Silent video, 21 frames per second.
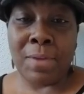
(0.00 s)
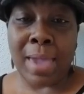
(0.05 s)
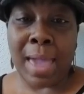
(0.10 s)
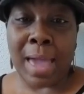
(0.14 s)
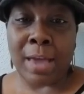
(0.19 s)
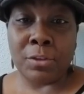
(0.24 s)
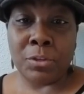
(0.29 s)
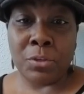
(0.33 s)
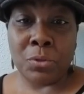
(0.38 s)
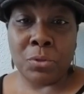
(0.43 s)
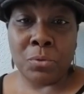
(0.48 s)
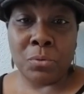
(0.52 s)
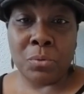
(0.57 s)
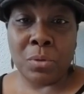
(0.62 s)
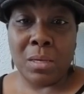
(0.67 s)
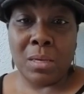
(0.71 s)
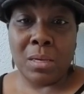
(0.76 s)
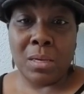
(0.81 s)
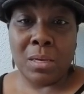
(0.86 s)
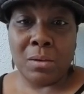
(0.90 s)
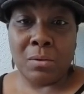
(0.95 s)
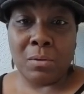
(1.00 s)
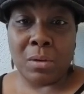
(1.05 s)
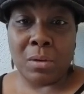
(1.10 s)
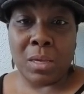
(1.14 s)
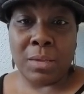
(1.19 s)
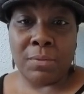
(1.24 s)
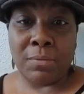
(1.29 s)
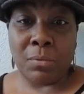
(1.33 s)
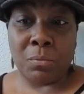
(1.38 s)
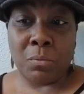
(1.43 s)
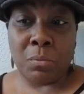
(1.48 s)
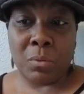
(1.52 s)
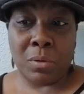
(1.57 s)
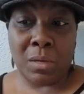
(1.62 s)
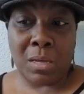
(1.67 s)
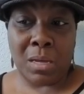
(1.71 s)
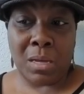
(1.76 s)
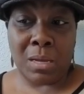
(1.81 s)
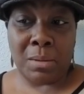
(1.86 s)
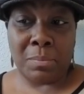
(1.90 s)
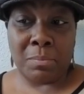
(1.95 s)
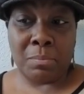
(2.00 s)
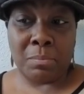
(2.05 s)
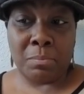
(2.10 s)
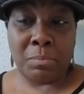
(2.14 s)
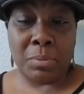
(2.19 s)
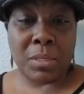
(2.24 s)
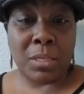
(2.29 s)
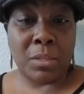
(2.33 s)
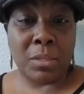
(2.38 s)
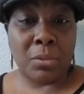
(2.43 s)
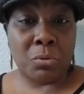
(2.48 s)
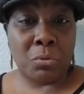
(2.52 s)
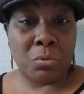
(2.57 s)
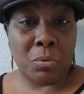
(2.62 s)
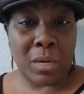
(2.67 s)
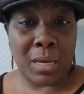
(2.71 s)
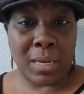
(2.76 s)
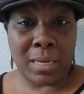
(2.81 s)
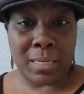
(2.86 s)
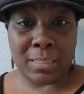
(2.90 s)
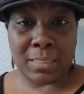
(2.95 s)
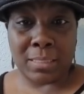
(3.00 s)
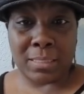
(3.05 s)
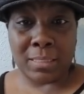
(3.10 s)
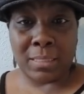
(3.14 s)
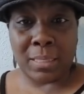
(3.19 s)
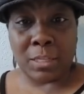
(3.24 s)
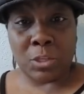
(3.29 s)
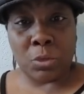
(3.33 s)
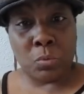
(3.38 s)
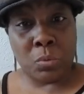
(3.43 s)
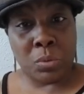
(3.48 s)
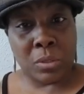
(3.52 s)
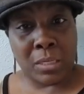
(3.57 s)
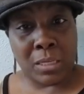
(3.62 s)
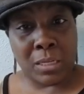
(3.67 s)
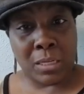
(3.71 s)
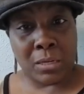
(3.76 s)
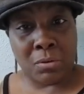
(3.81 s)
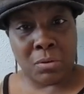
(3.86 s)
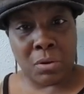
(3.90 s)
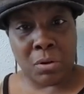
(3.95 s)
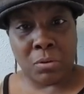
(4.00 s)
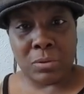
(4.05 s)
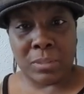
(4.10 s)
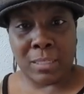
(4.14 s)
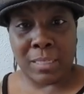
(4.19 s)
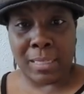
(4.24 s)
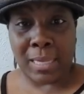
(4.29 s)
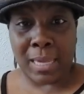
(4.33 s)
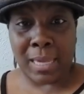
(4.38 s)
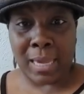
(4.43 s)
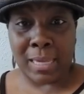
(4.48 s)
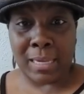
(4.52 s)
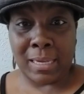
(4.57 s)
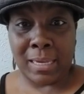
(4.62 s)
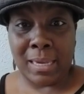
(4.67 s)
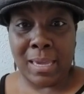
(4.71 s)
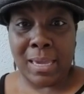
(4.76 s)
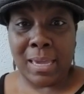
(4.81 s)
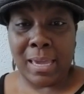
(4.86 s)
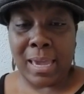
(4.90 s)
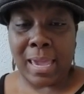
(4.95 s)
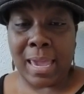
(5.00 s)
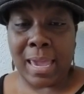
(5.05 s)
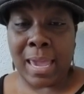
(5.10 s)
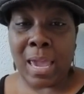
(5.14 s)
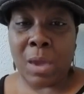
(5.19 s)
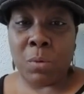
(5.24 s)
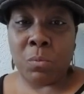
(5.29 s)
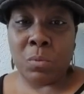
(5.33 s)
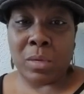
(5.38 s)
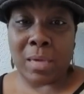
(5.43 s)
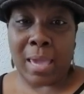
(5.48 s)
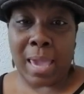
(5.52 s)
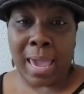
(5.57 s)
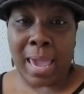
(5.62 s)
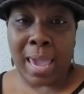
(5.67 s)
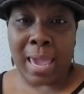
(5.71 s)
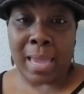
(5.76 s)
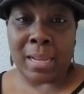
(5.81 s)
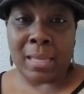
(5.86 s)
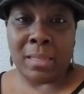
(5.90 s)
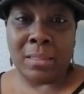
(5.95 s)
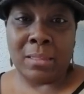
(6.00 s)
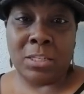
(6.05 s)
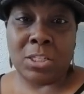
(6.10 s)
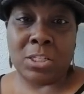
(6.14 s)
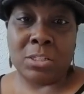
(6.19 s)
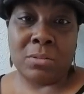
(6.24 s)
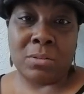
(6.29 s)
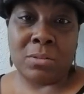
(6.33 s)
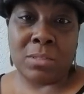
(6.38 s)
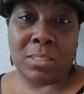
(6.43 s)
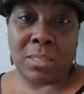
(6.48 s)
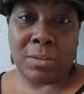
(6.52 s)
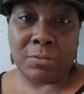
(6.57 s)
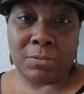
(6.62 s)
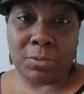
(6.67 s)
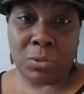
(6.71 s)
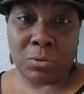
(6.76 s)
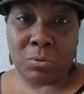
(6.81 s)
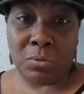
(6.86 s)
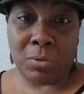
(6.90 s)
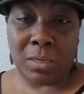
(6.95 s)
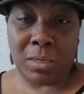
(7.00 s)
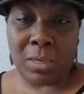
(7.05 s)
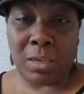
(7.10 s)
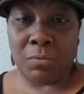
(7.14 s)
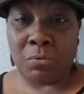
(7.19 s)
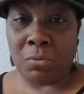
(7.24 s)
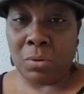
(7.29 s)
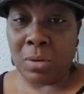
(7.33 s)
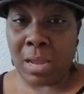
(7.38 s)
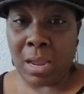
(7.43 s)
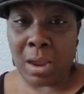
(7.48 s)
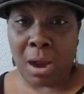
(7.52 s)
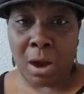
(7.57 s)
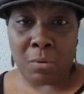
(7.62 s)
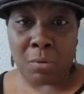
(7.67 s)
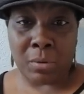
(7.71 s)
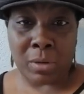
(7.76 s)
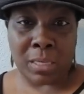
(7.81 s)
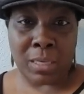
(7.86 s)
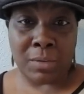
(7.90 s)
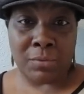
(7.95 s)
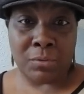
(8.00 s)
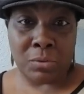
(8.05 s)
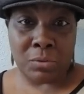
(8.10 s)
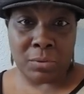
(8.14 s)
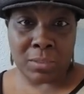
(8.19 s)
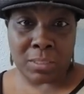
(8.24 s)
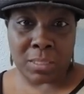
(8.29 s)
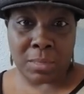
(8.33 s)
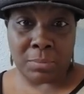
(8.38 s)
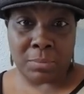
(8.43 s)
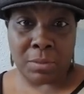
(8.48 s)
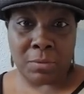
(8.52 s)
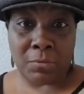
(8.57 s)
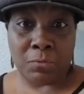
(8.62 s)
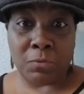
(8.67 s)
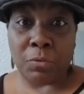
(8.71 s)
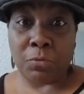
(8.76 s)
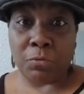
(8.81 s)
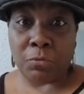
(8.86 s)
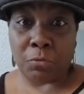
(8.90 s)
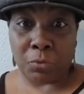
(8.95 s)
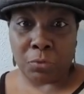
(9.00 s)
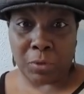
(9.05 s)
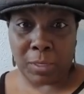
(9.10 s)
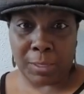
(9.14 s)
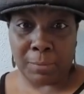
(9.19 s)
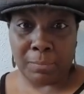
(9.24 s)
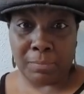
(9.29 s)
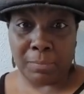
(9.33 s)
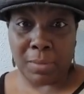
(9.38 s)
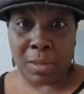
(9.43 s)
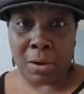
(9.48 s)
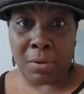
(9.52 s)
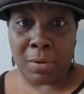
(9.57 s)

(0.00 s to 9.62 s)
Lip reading: value booking through us than you would get on OTA. And we could add additional stuff to it if we're not already giving you something for free.